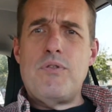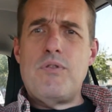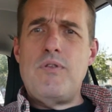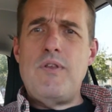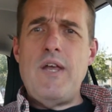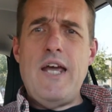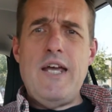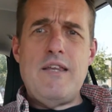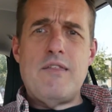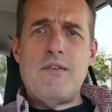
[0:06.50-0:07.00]

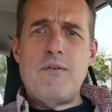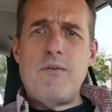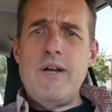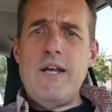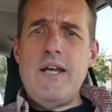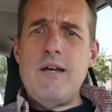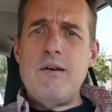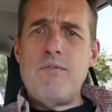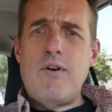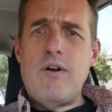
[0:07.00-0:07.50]
day
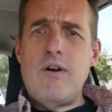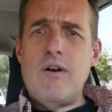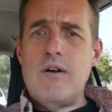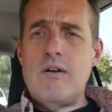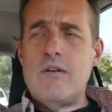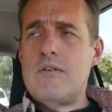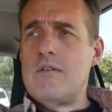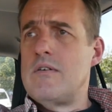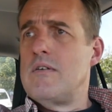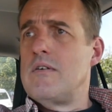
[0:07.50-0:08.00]
3 of
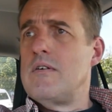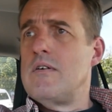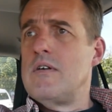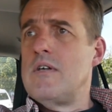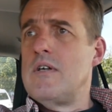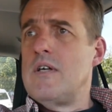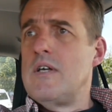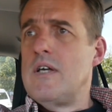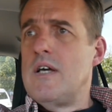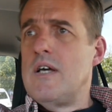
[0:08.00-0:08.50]
our
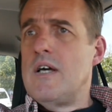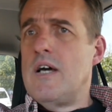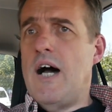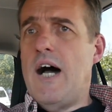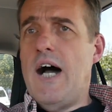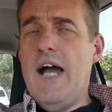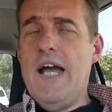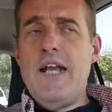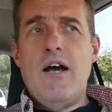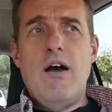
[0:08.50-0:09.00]

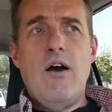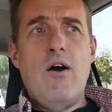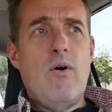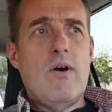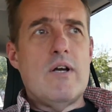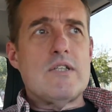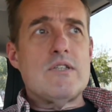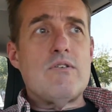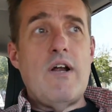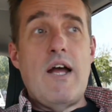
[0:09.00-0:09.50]
Idaho
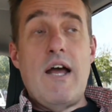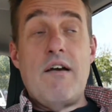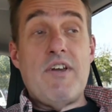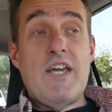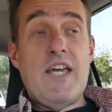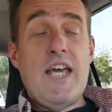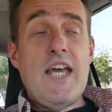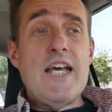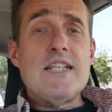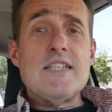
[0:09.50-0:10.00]

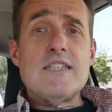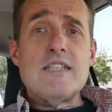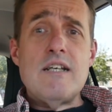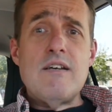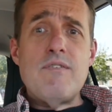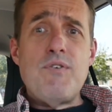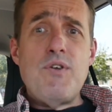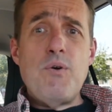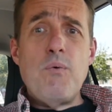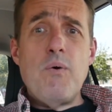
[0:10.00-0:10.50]
extravaganza,
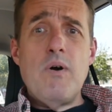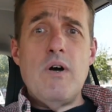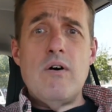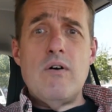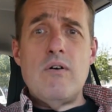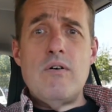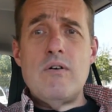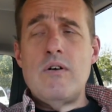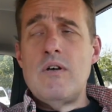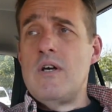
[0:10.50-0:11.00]
if you
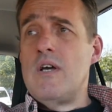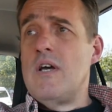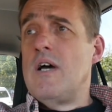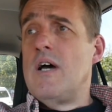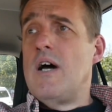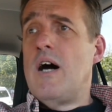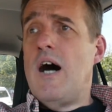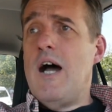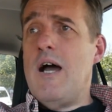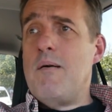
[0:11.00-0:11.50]
will.
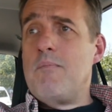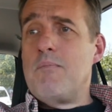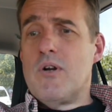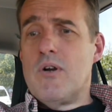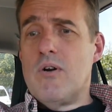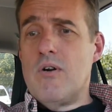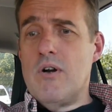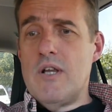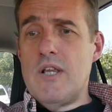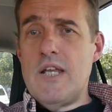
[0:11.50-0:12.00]
I'm
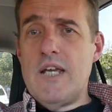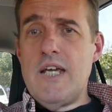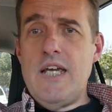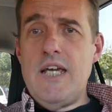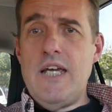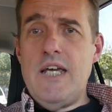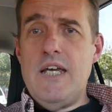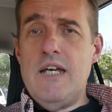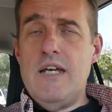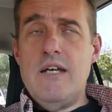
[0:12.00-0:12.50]

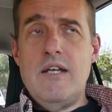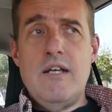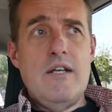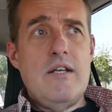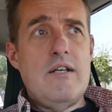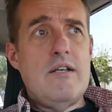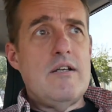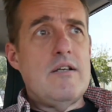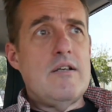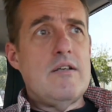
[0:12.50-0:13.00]
currently in
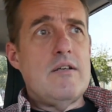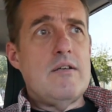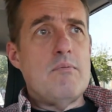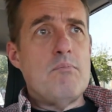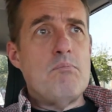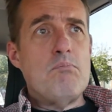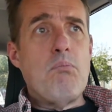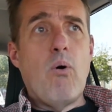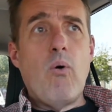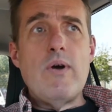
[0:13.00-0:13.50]

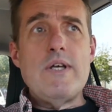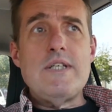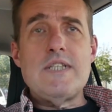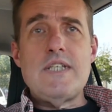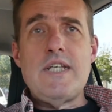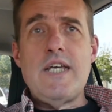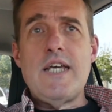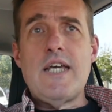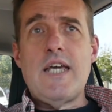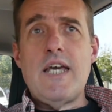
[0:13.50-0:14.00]

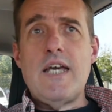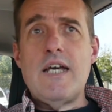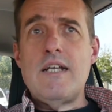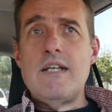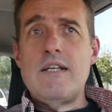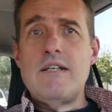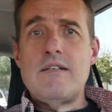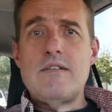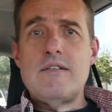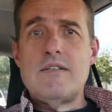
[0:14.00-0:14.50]
Boise
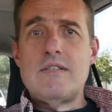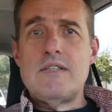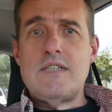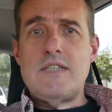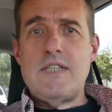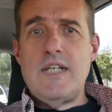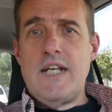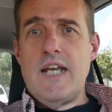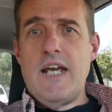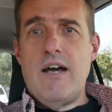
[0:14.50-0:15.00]
again,
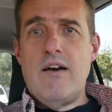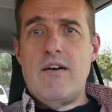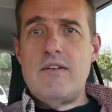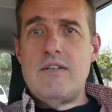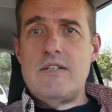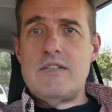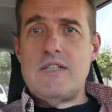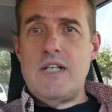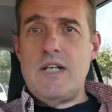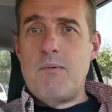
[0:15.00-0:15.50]
sitting in
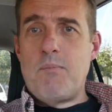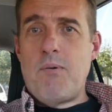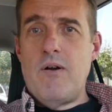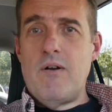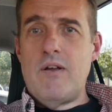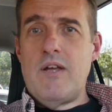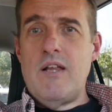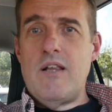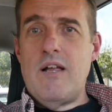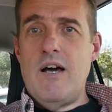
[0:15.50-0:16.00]
a
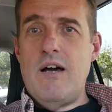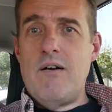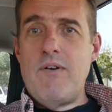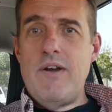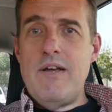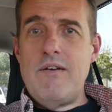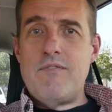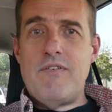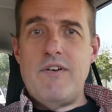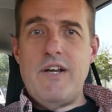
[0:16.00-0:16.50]
parking lot
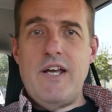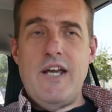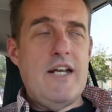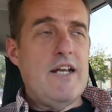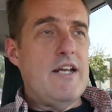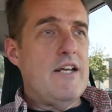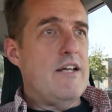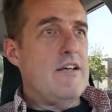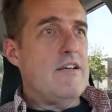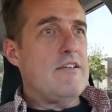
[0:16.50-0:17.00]
waiting for
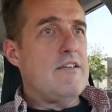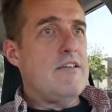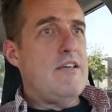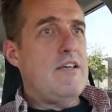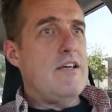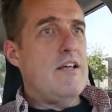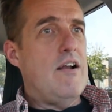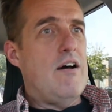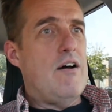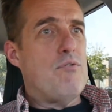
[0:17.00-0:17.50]
Dana to
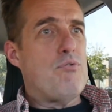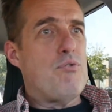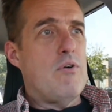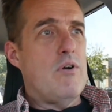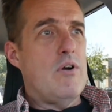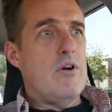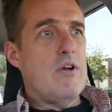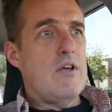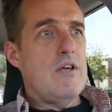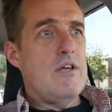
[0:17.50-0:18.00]
get off
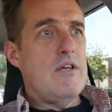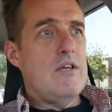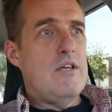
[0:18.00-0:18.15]
work,